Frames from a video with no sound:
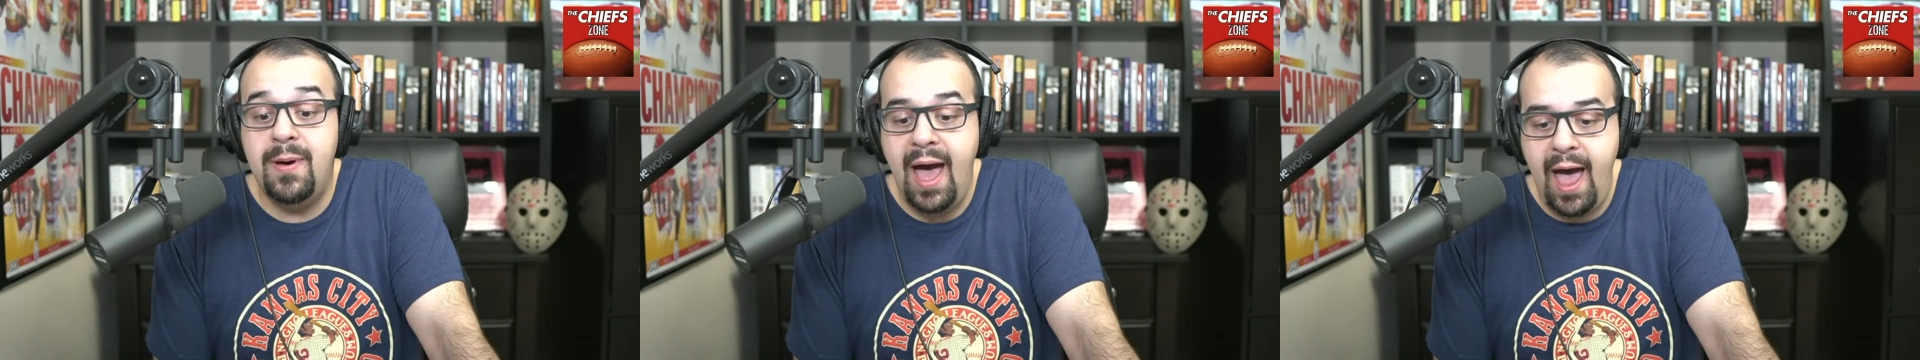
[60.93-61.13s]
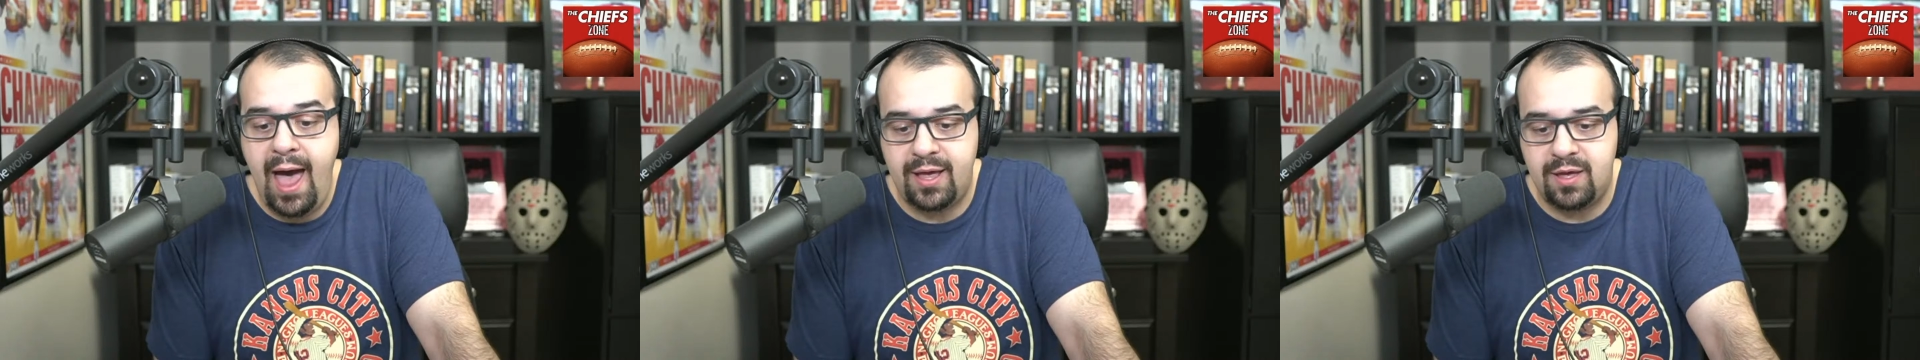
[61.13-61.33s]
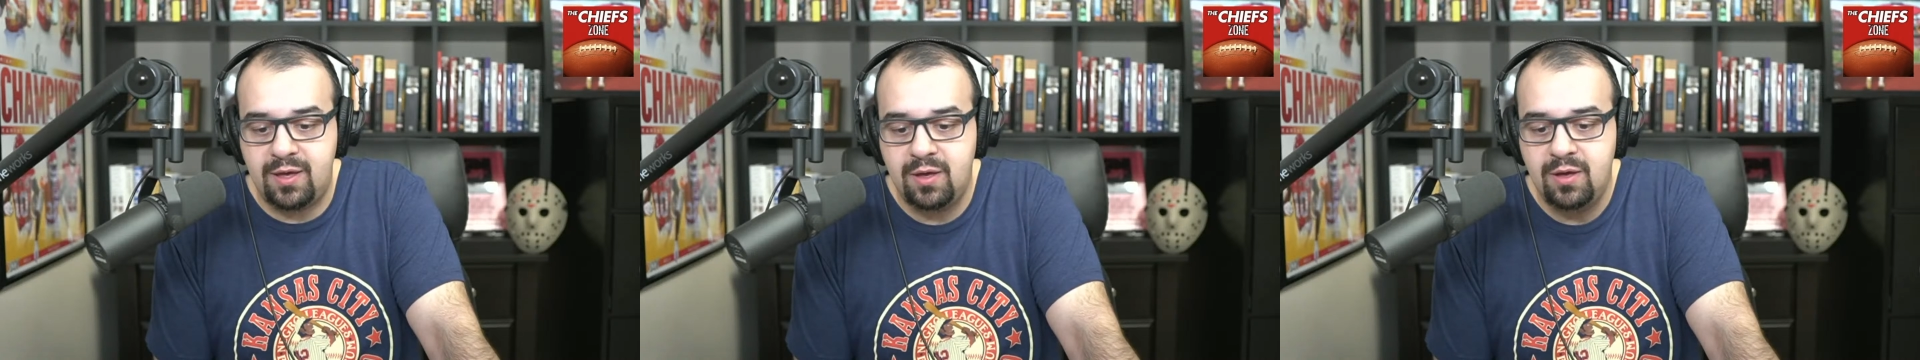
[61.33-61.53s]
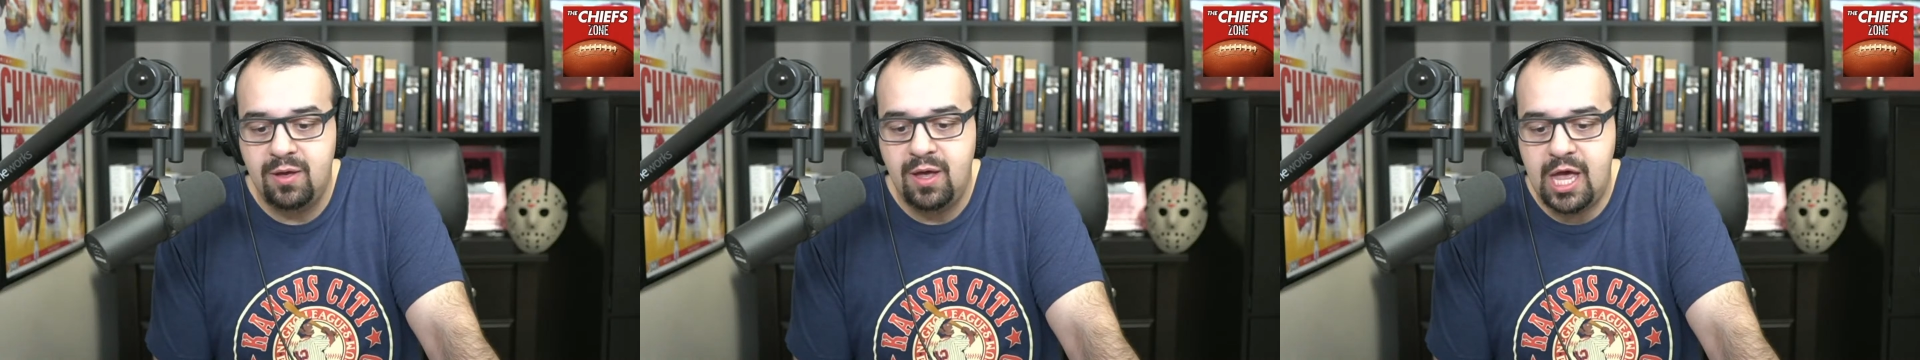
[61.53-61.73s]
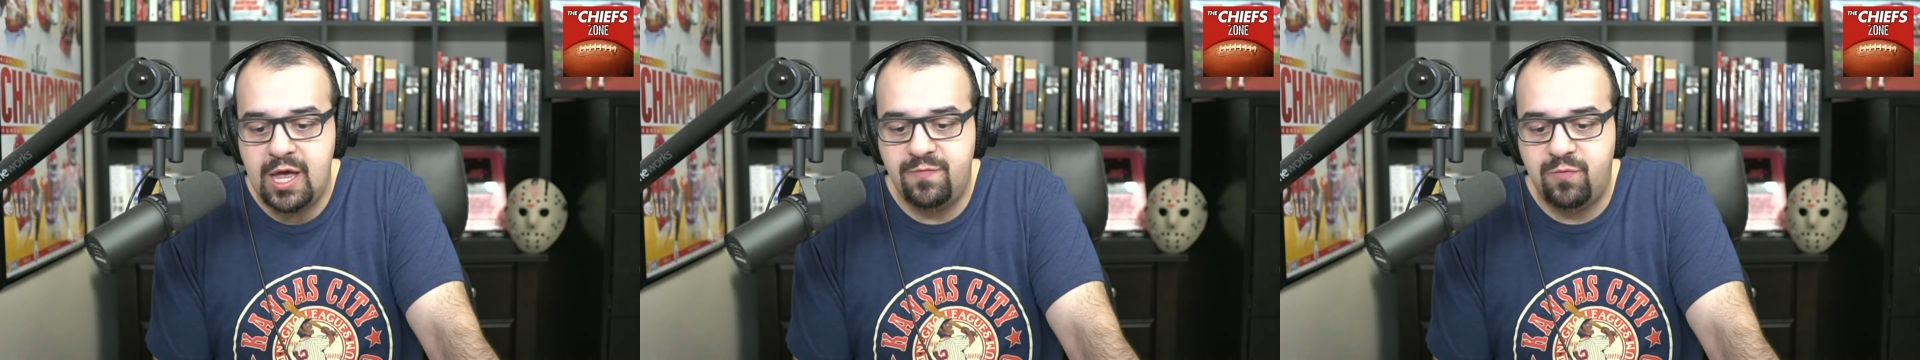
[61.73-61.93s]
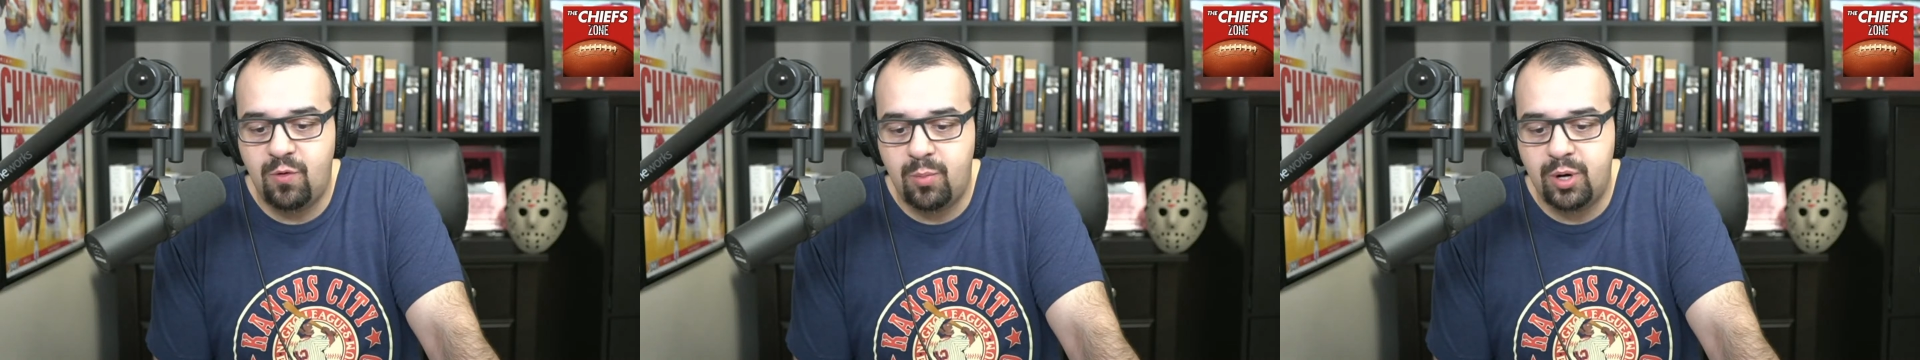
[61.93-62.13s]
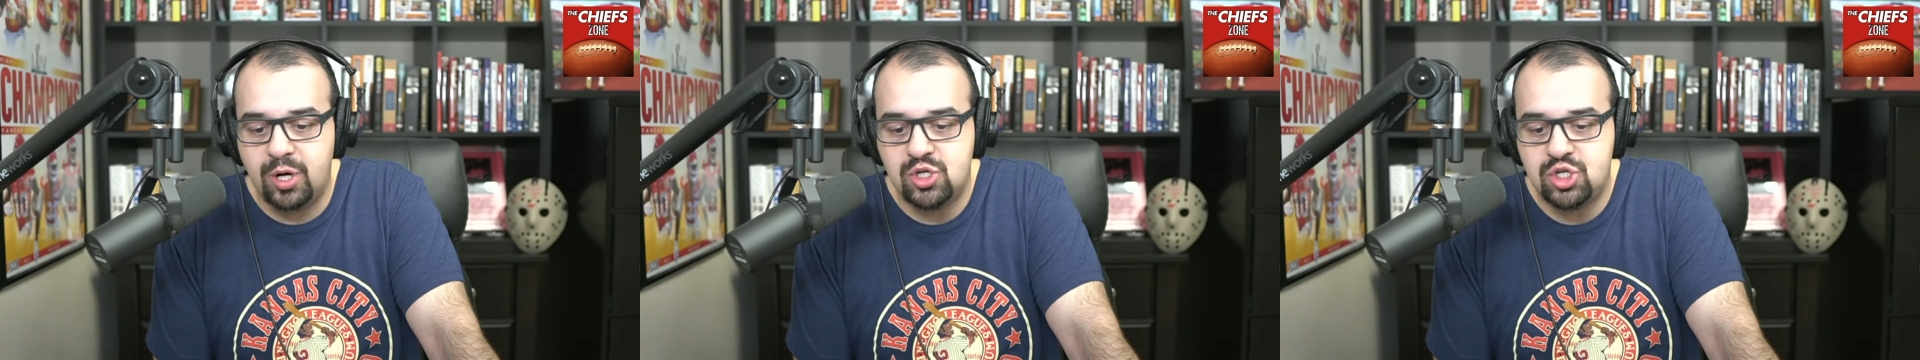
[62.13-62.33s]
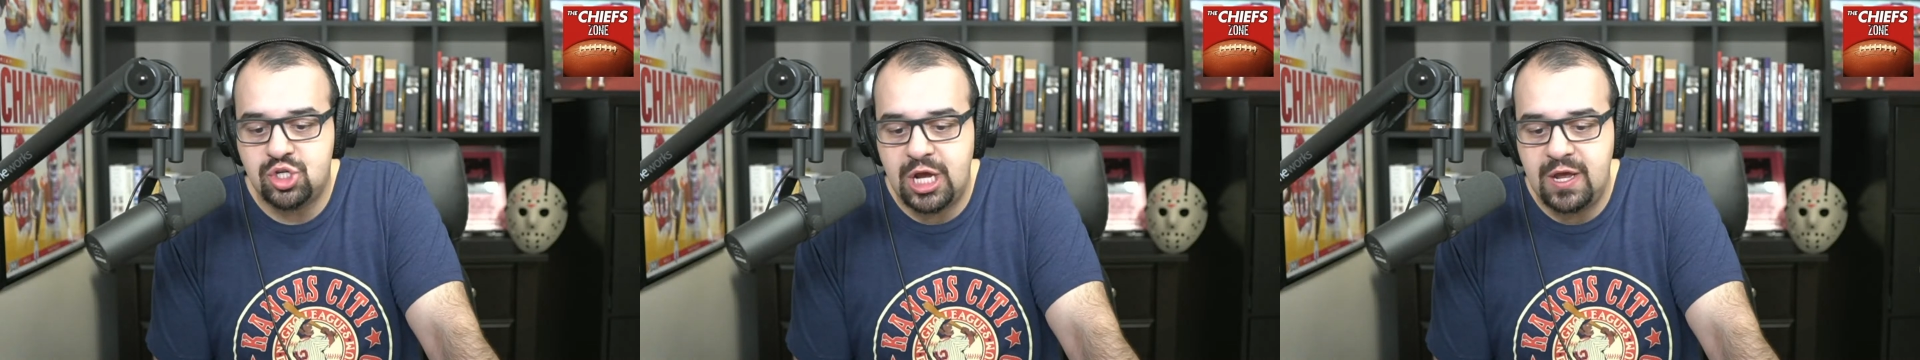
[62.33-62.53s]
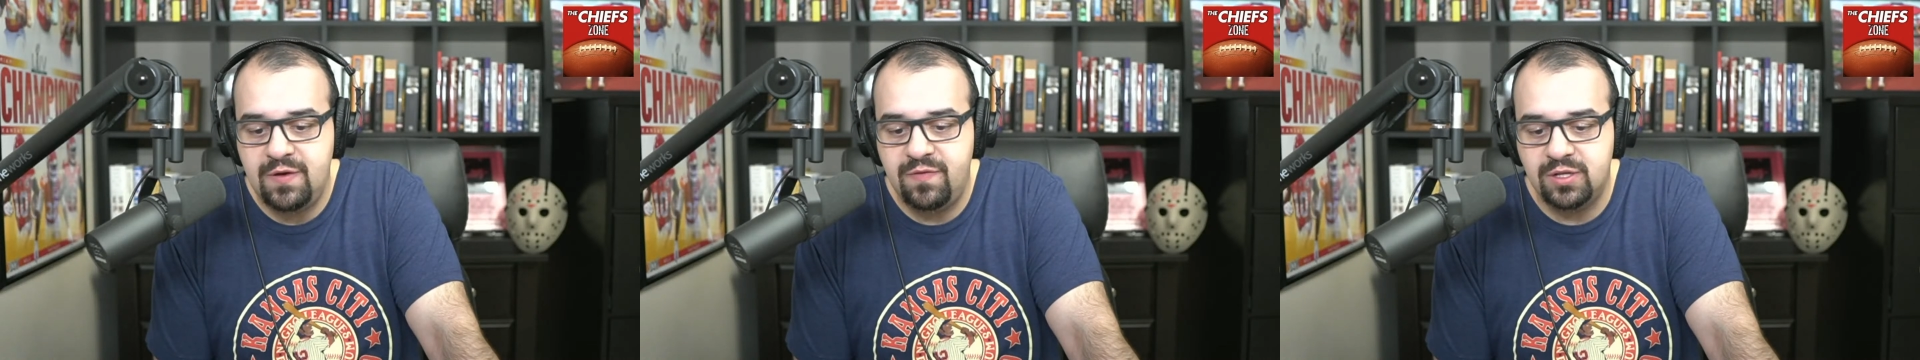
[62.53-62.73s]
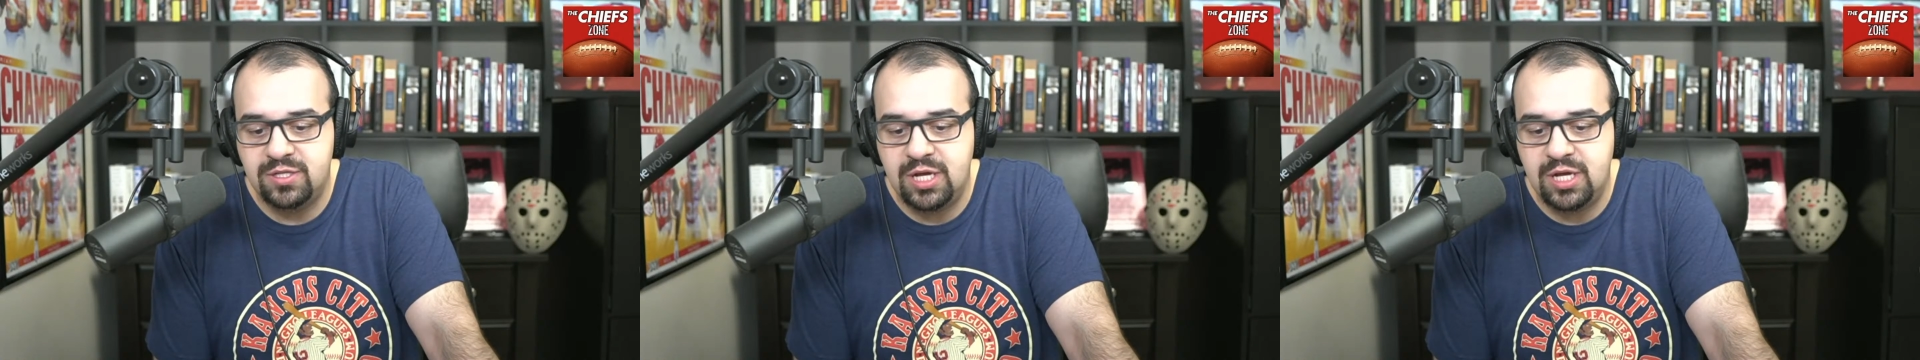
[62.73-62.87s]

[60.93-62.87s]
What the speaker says: back a former Chief.